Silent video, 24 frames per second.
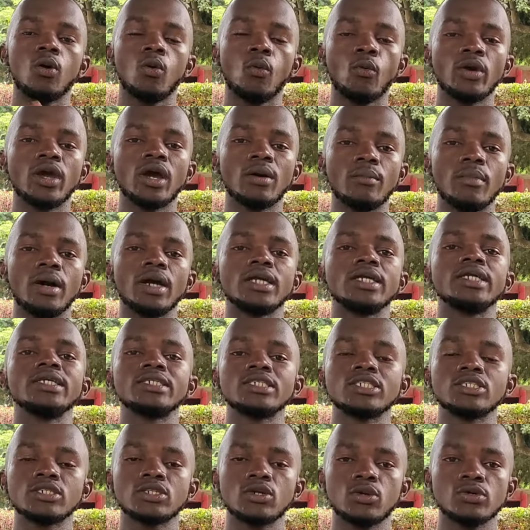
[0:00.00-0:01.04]
whereby
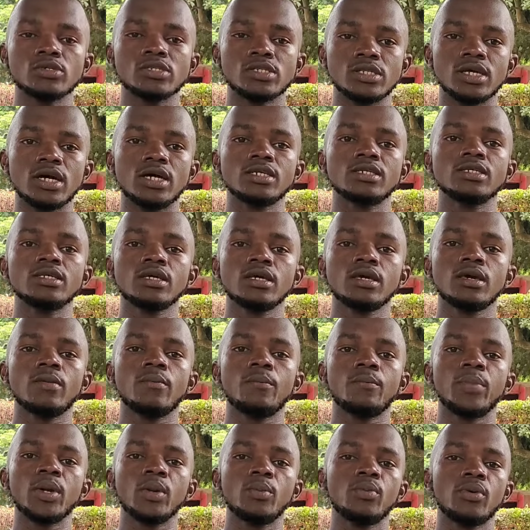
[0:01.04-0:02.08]
it shows that
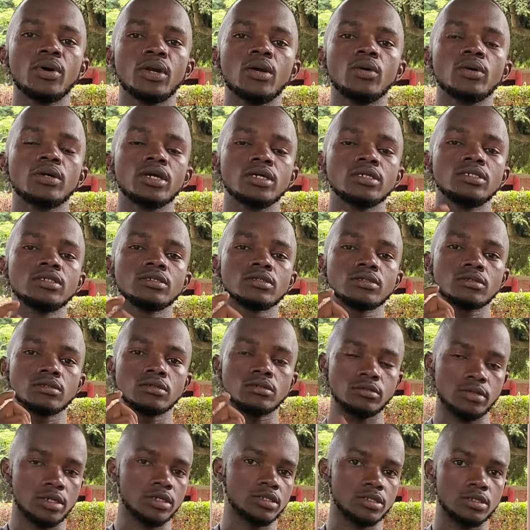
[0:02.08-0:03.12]
people are now getting
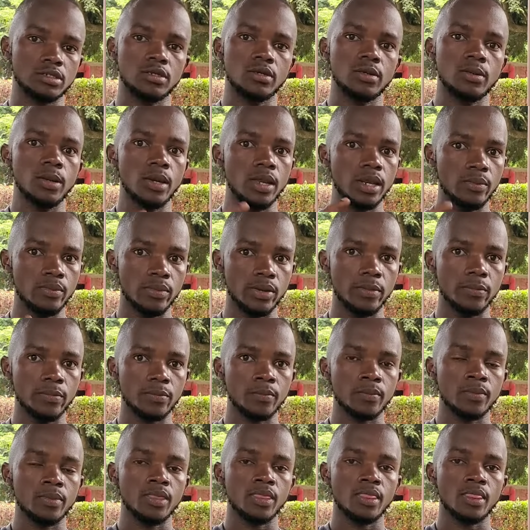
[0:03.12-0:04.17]
trust in me.
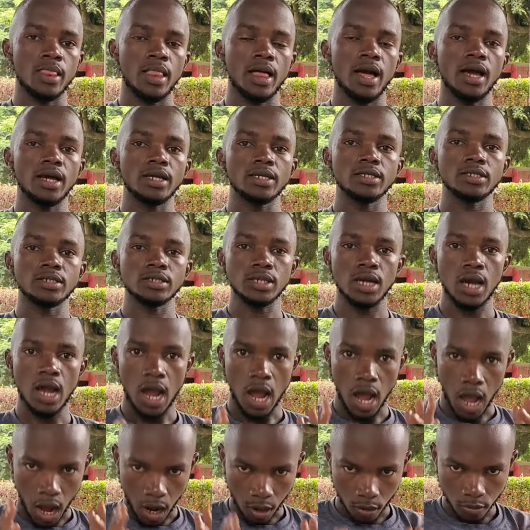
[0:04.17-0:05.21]
And
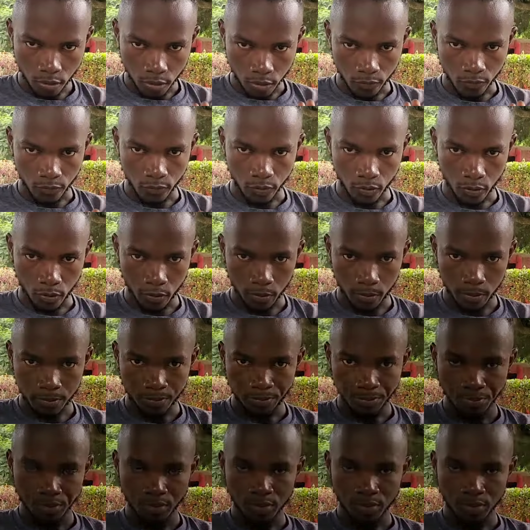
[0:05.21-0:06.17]
out of your